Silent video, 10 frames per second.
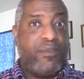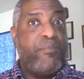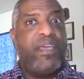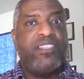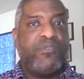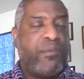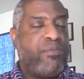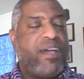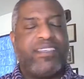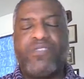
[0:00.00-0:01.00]
or the mentoring
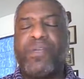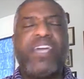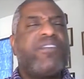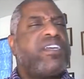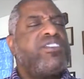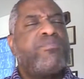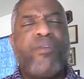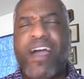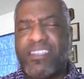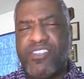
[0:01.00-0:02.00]
process, whatever it is your
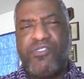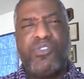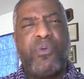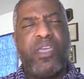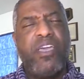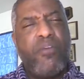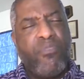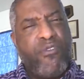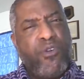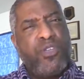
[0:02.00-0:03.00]
process you're doing
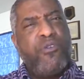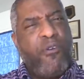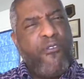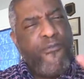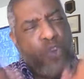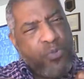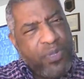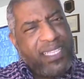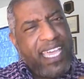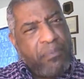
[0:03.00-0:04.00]
before you
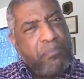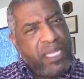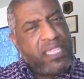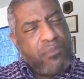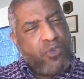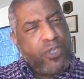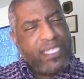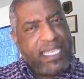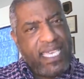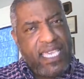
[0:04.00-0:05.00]
formally admit them on
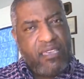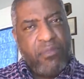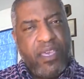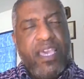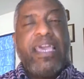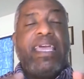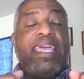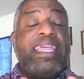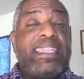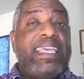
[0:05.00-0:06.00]
the team.
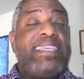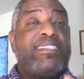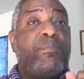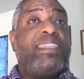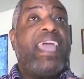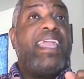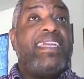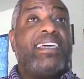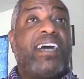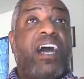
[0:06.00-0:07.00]
It needs to be, they
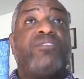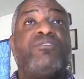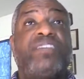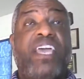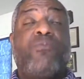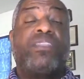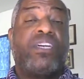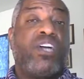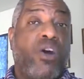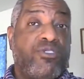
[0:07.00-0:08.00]
need to understand what
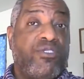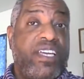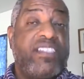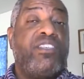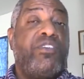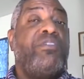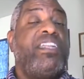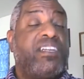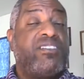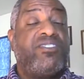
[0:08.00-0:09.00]
the culture is, and you
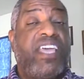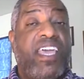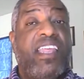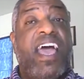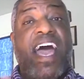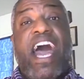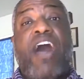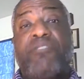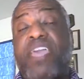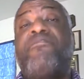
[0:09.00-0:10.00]
need to understand
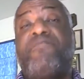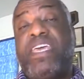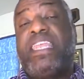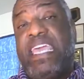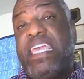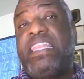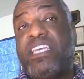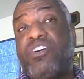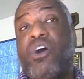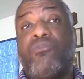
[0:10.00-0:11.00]
how they fit in
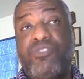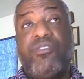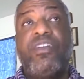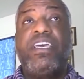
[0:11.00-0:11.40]
the culture.